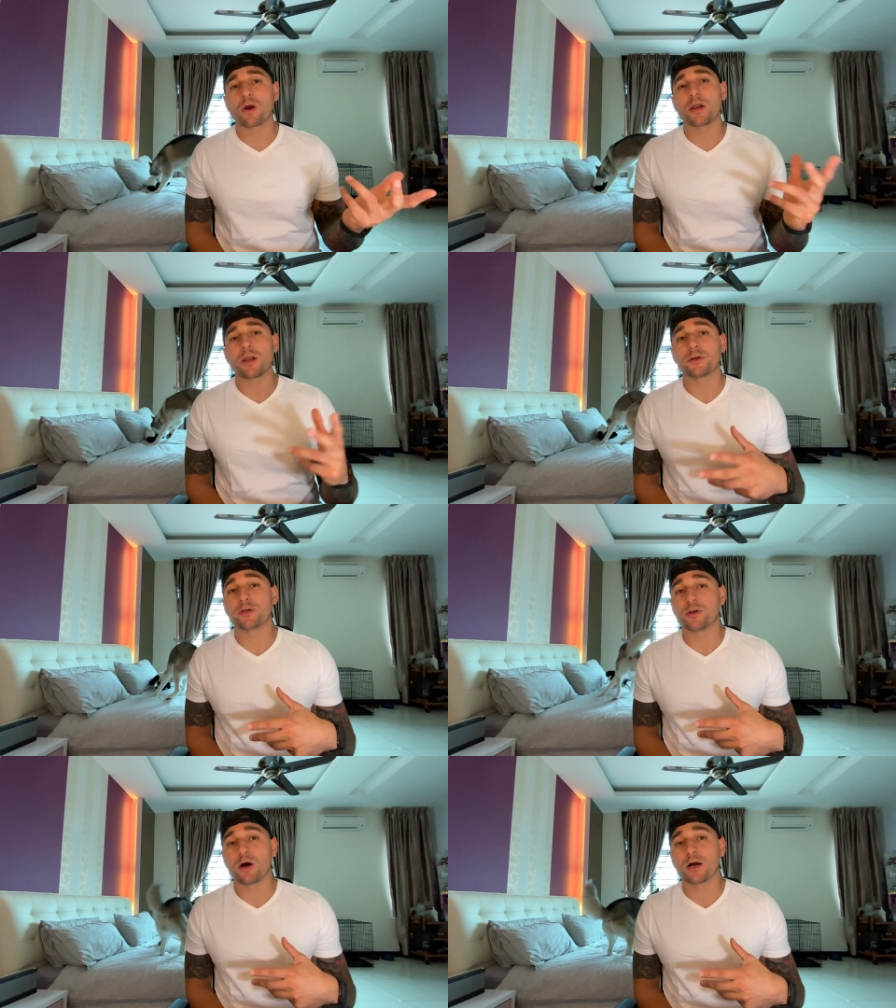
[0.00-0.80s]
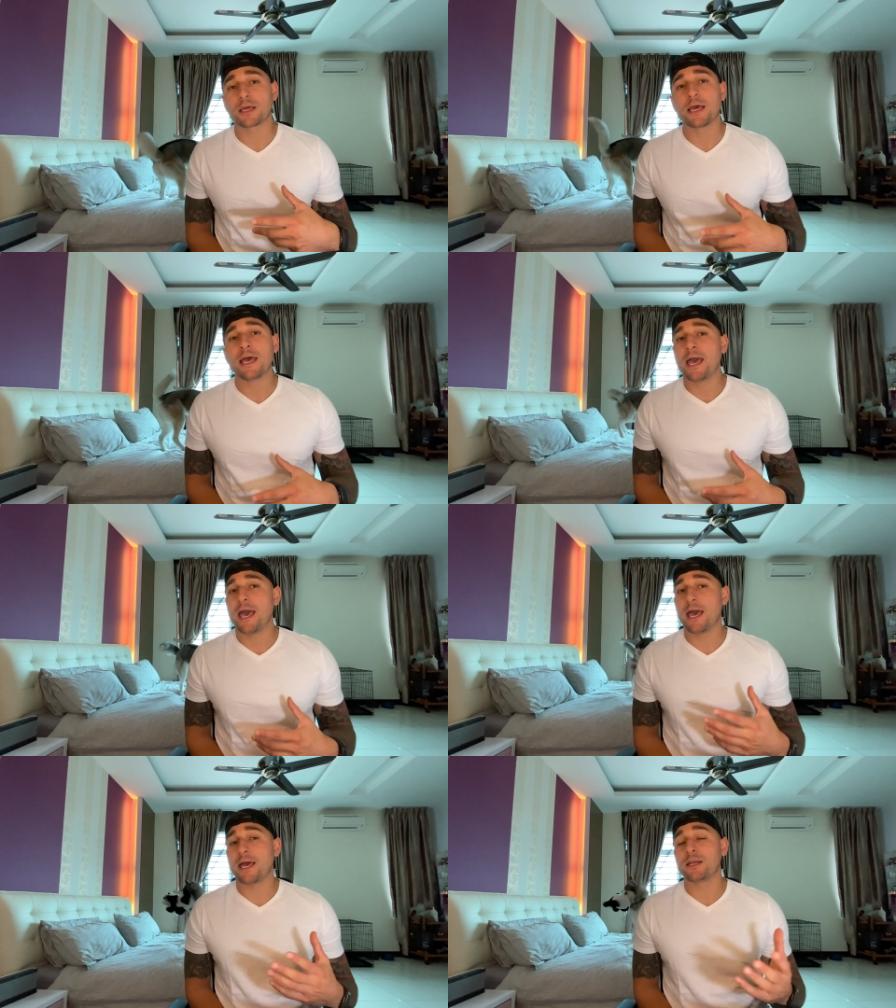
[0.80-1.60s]
another dog
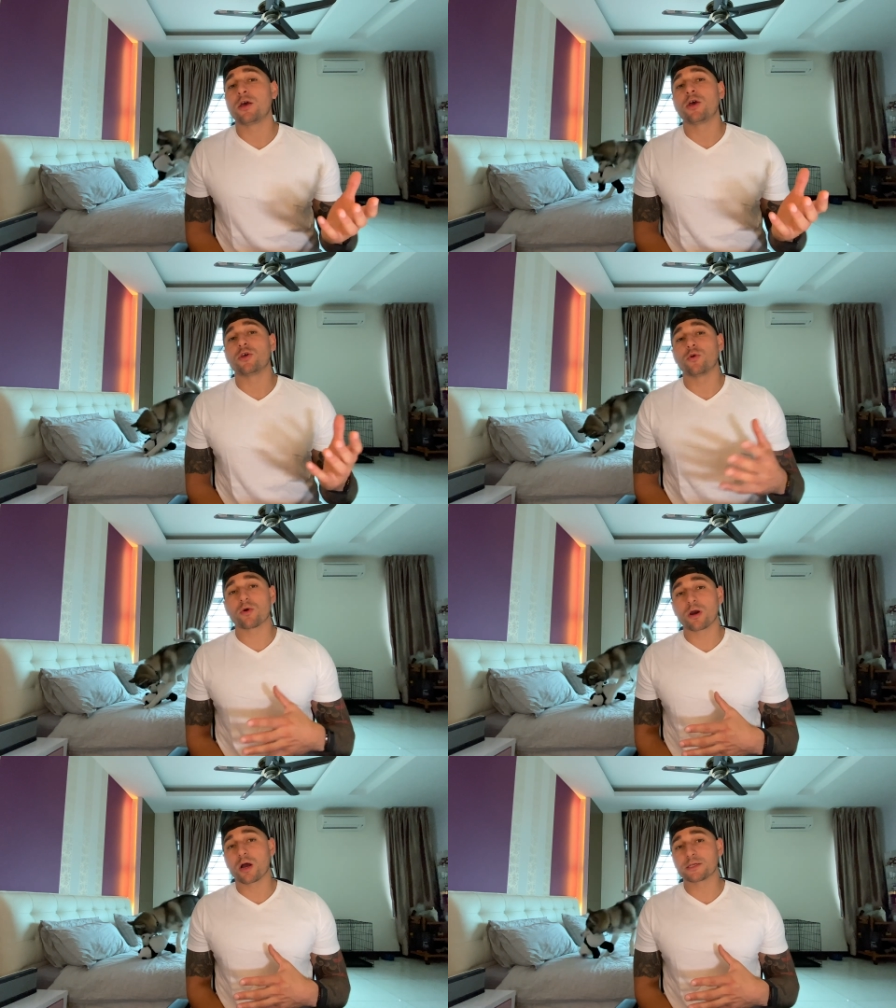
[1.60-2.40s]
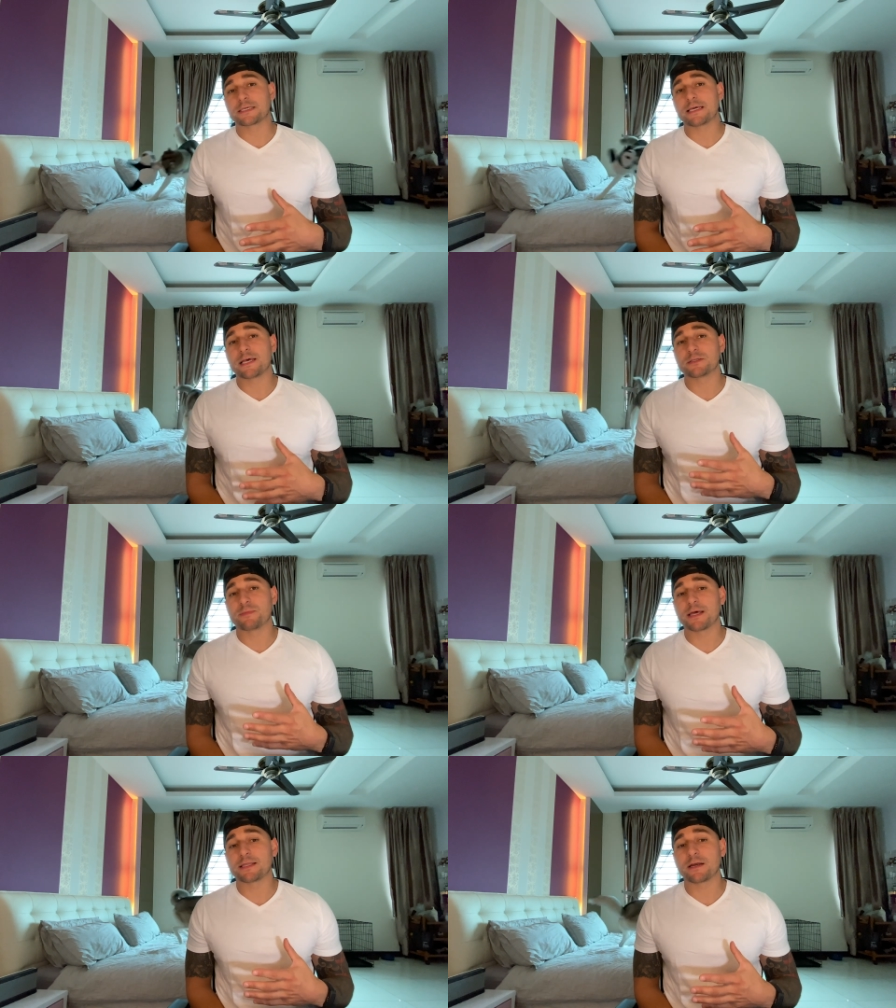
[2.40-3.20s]
and your husky has
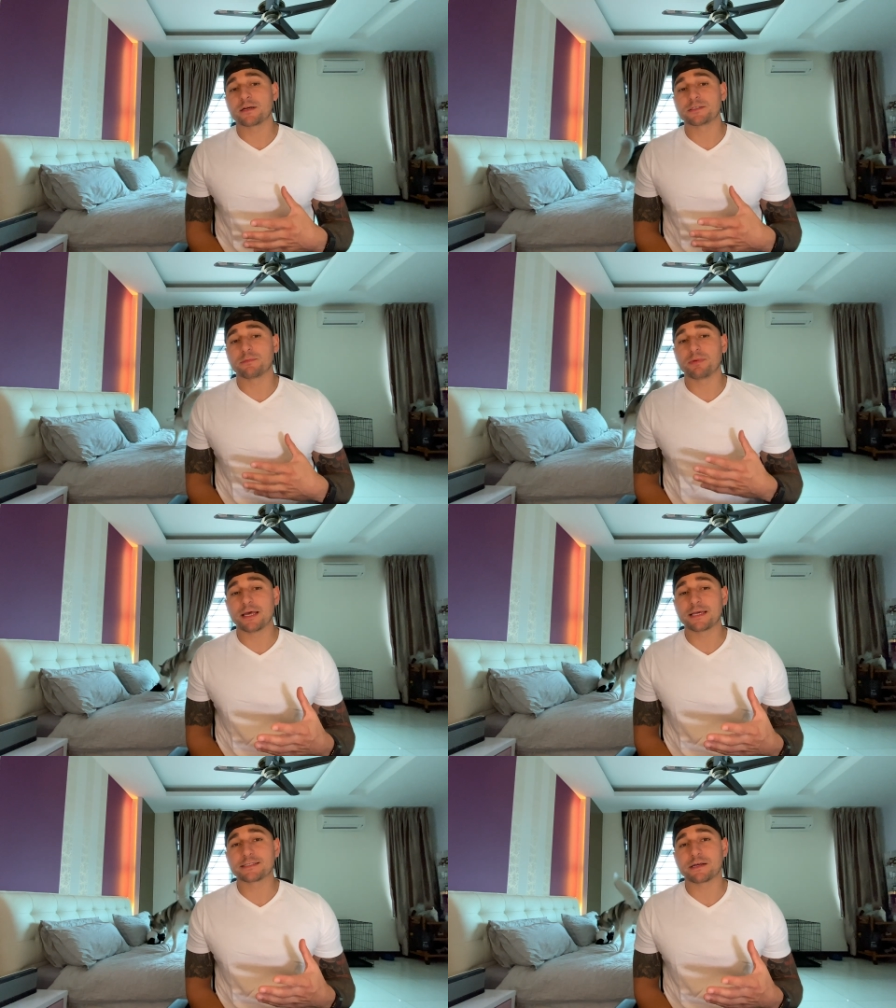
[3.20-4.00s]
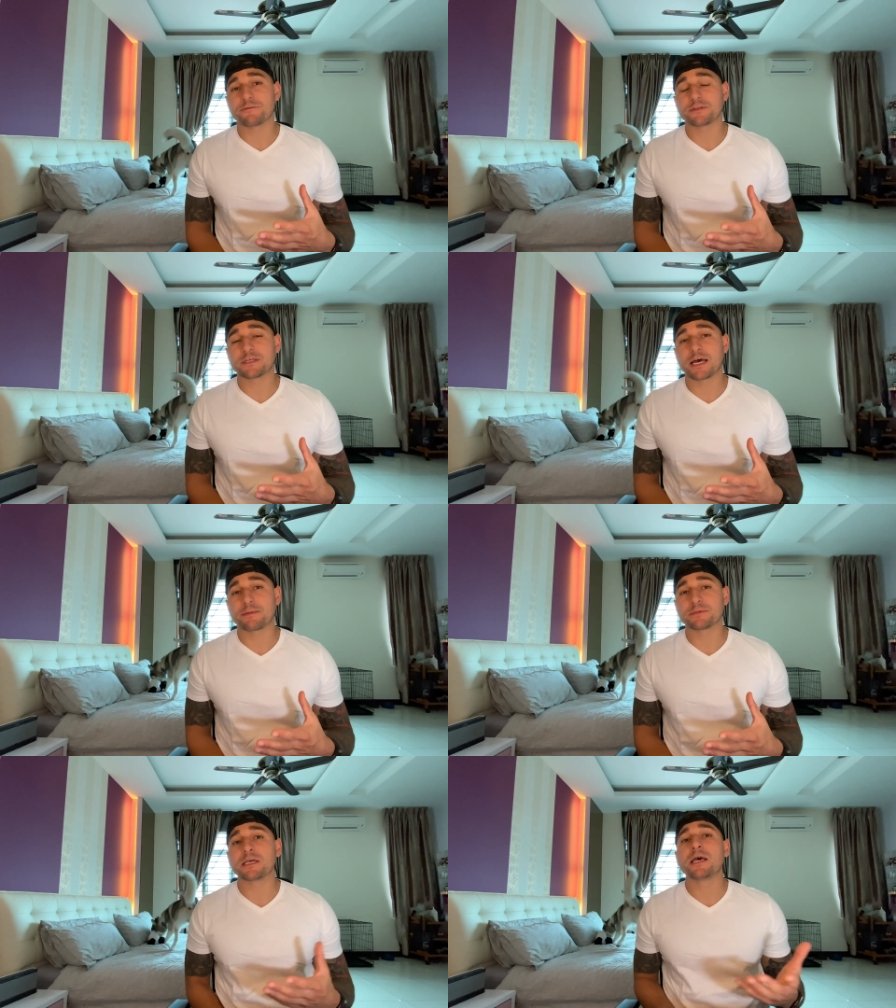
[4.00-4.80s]
been there to play several
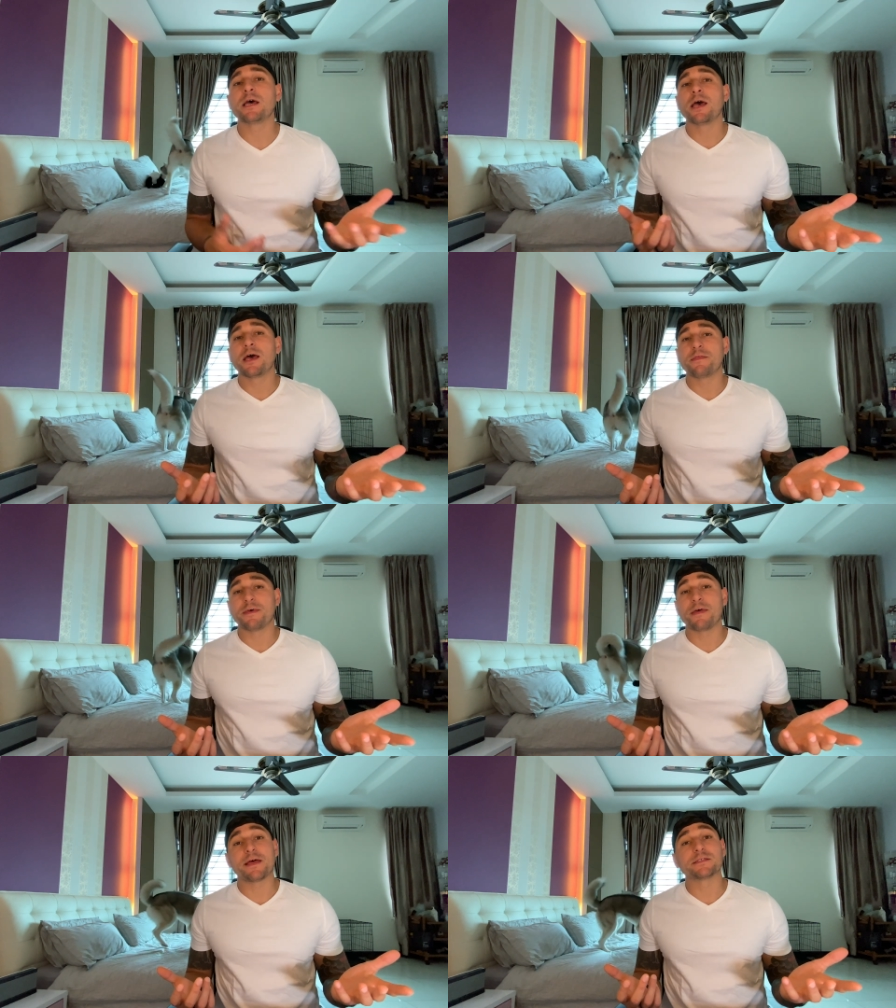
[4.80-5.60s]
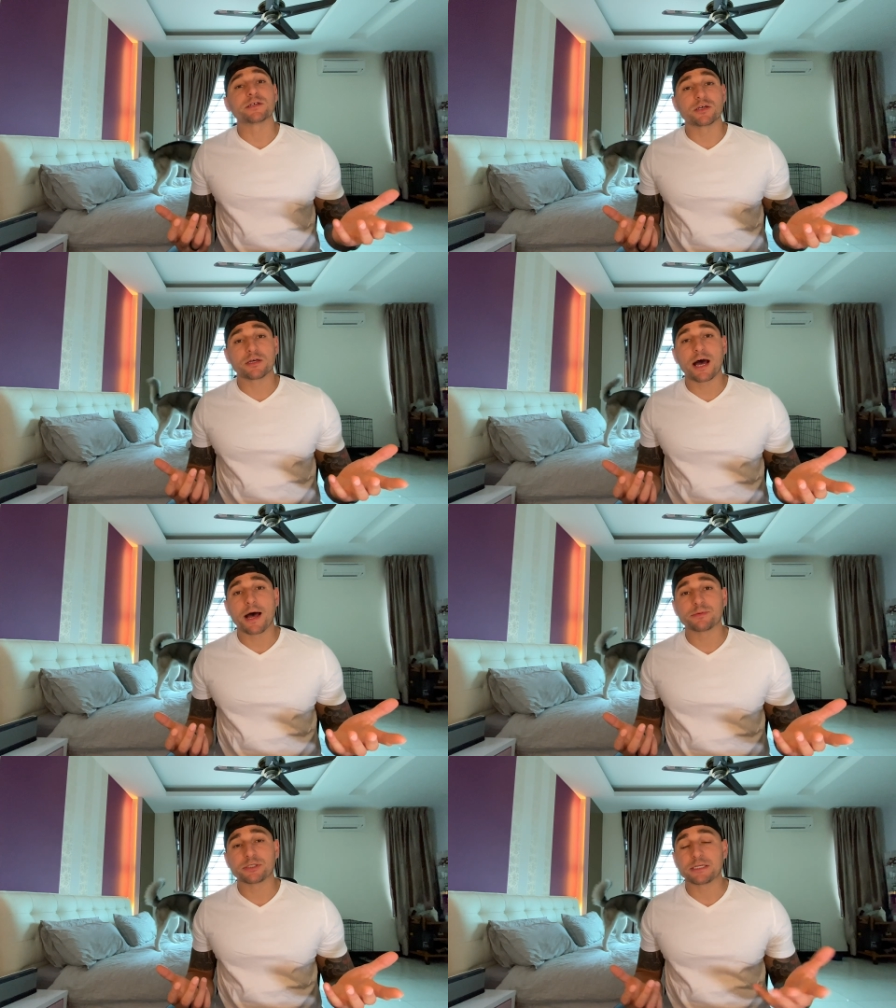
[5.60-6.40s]
times, then that's a good
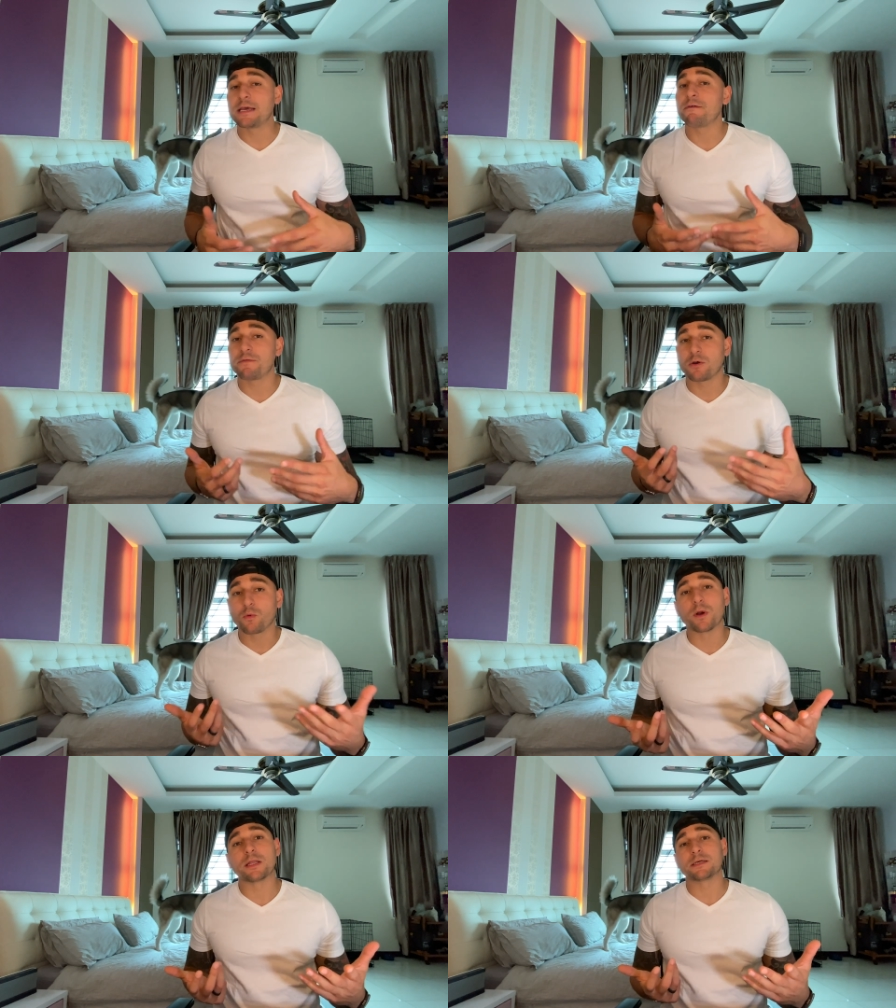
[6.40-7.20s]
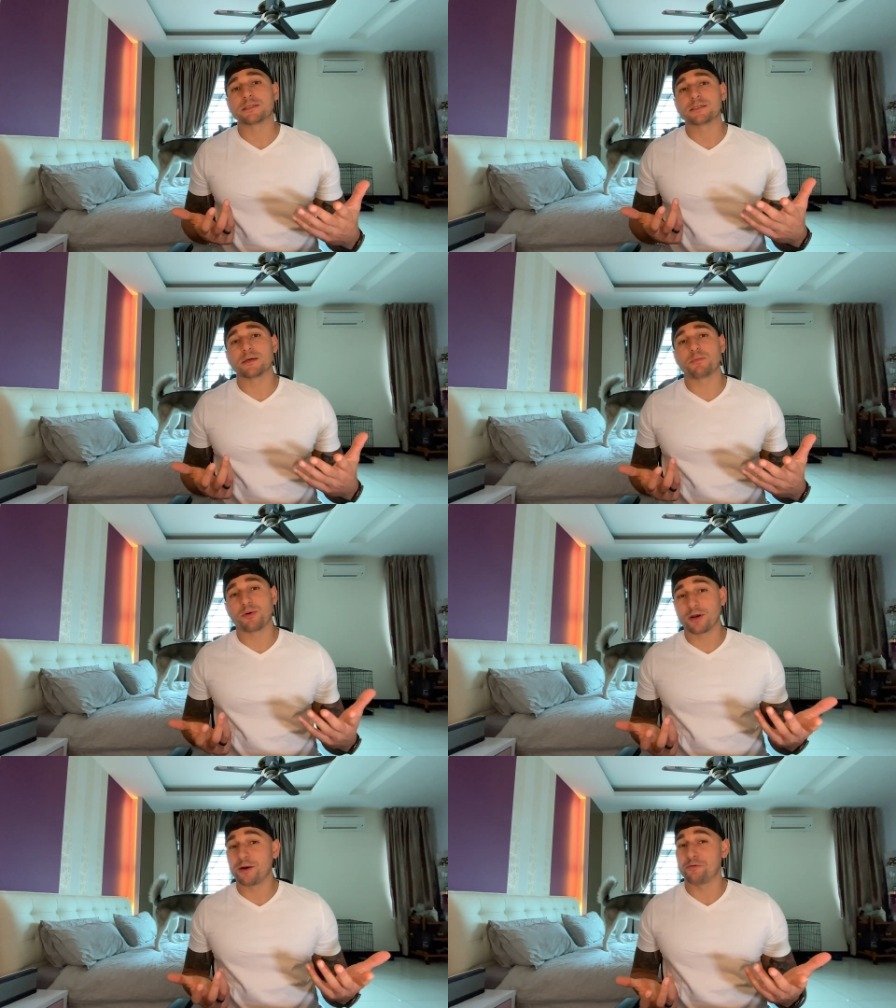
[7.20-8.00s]
option if they're willing to
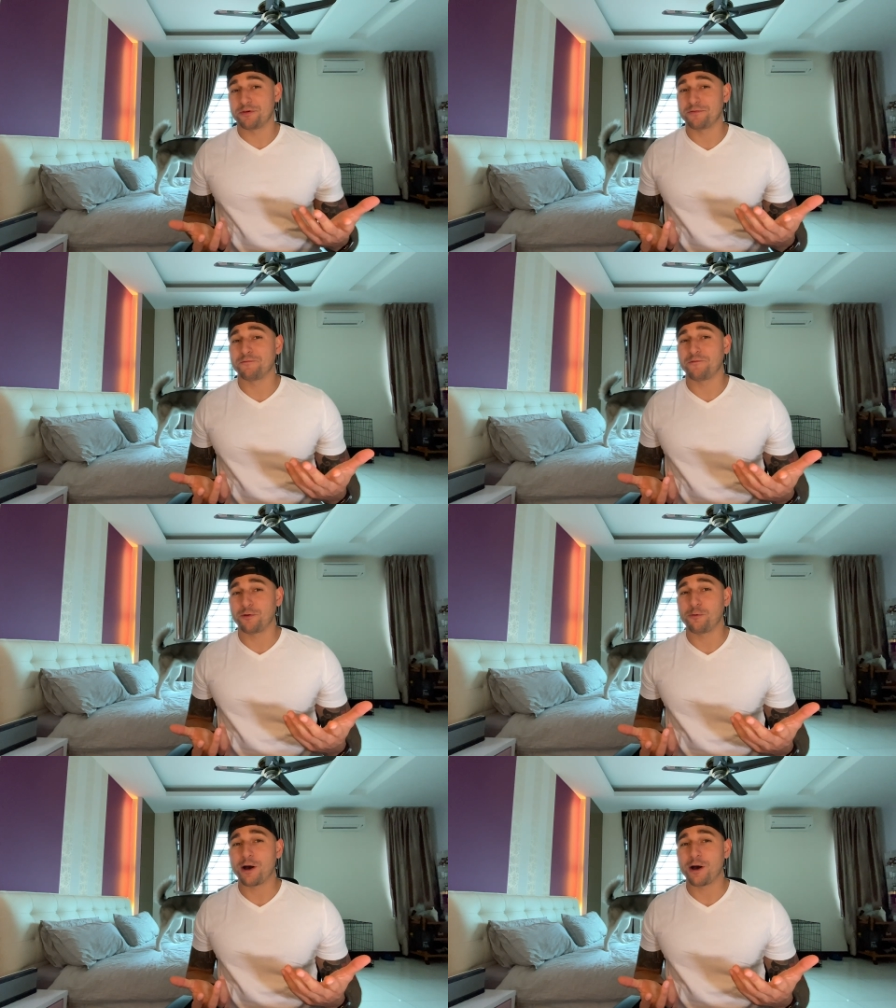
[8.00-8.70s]
put up with them for a